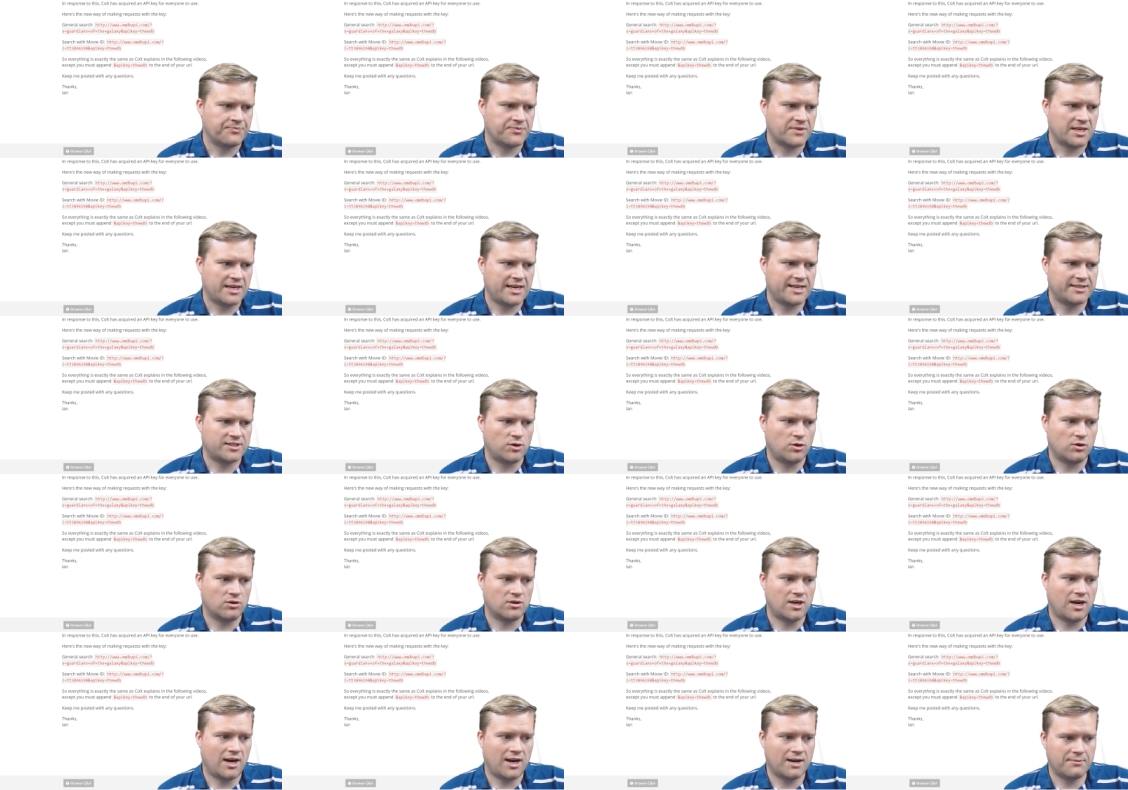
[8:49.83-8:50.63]
He has a whole
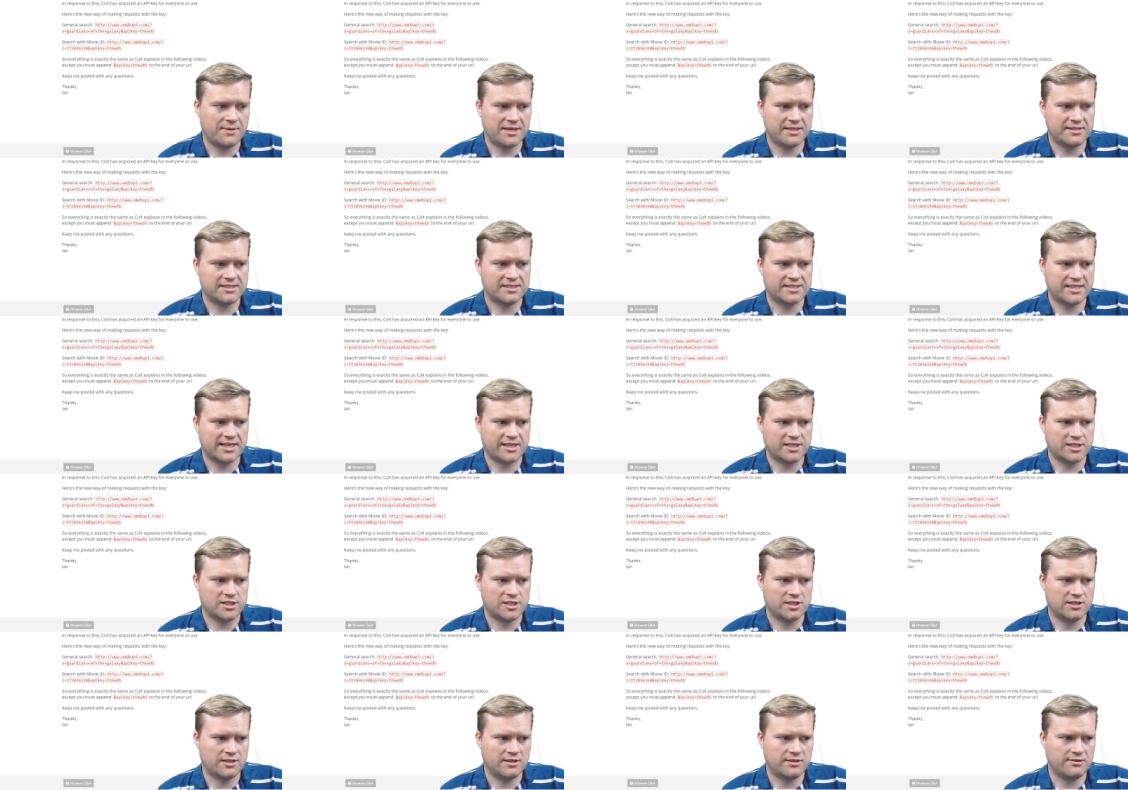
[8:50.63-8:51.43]
comment
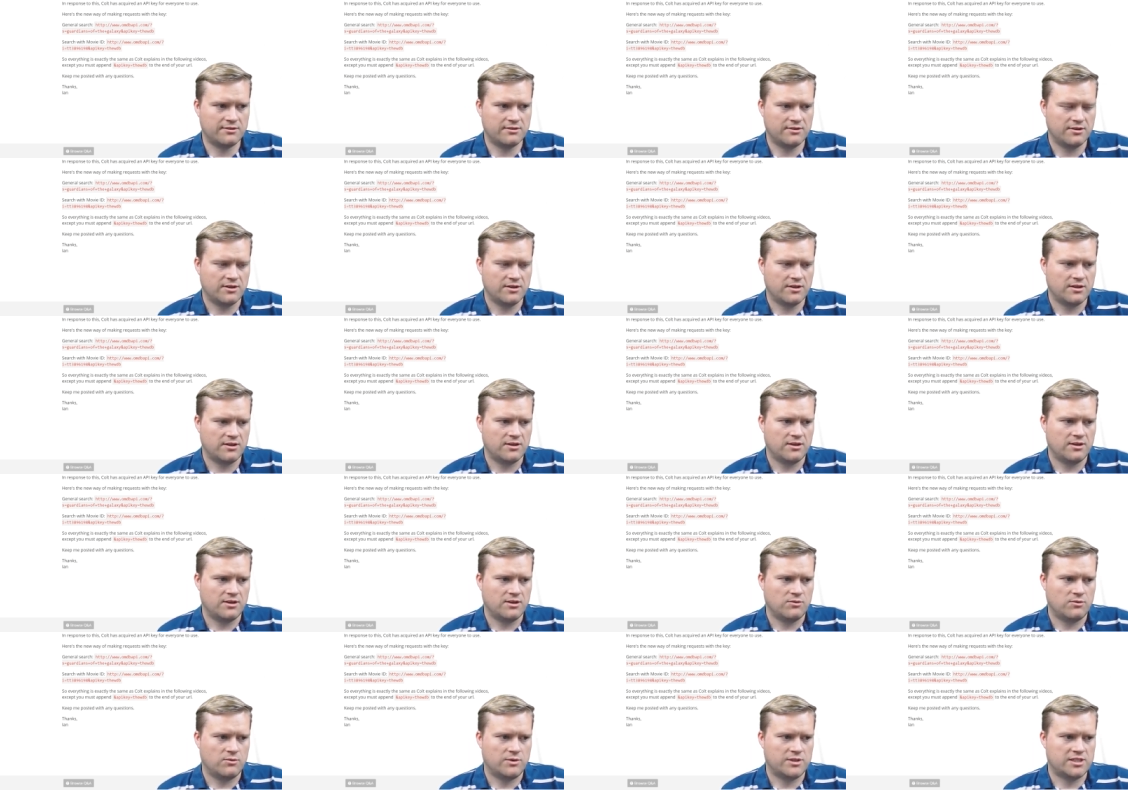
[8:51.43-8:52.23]
section,
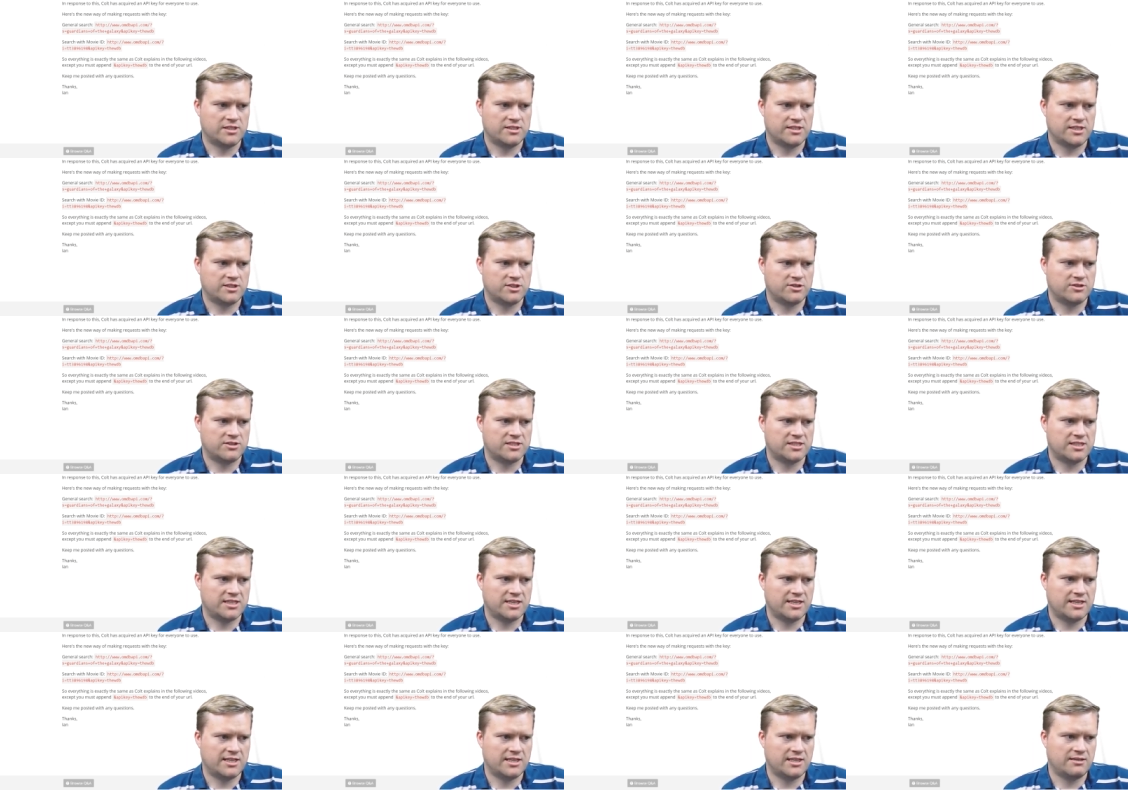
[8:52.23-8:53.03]
which is
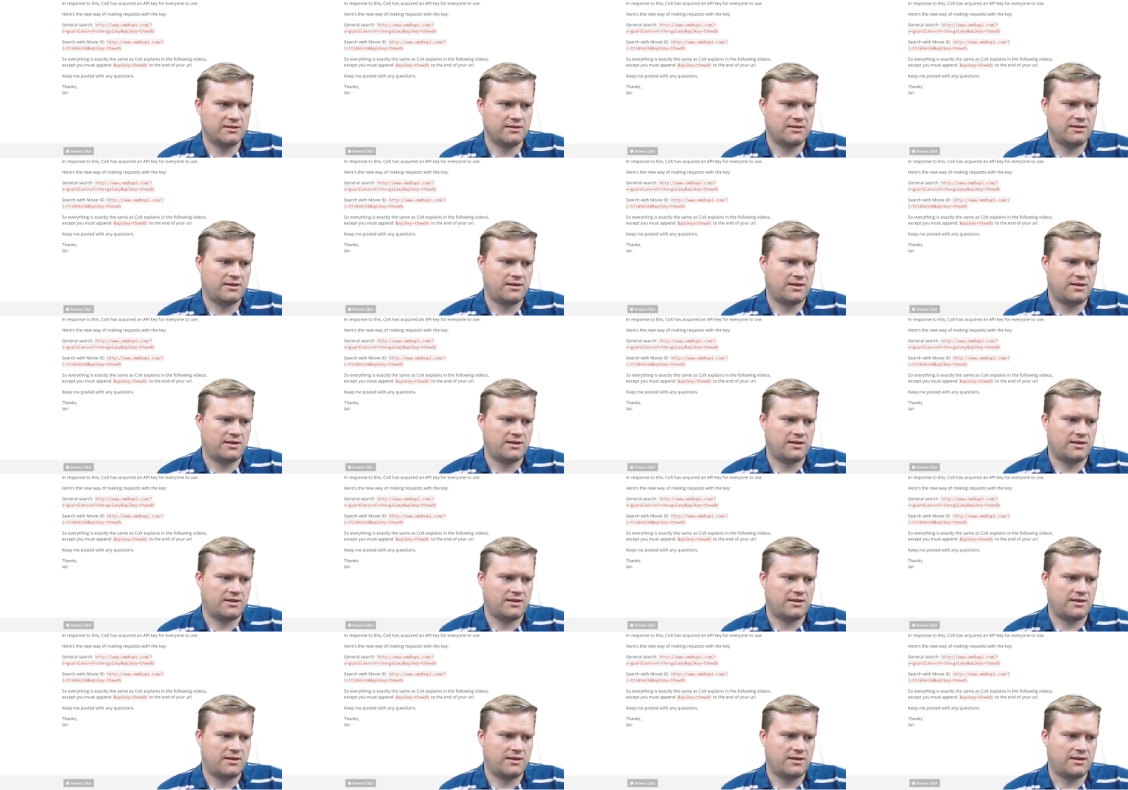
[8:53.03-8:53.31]
interesting.